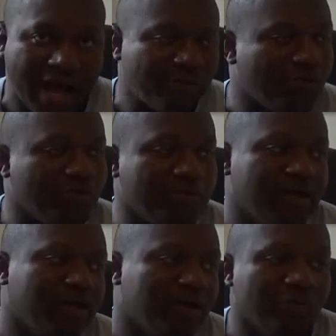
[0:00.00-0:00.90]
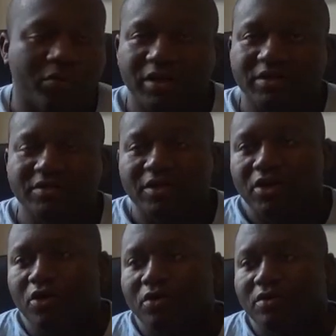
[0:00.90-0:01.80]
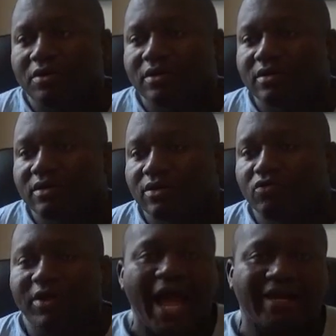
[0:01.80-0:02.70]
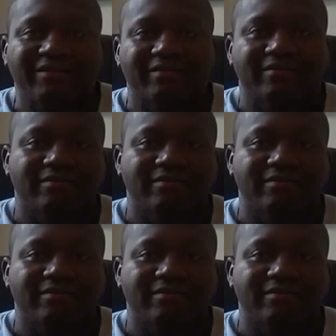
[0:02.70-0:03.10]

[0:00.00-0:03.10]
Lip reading: I will react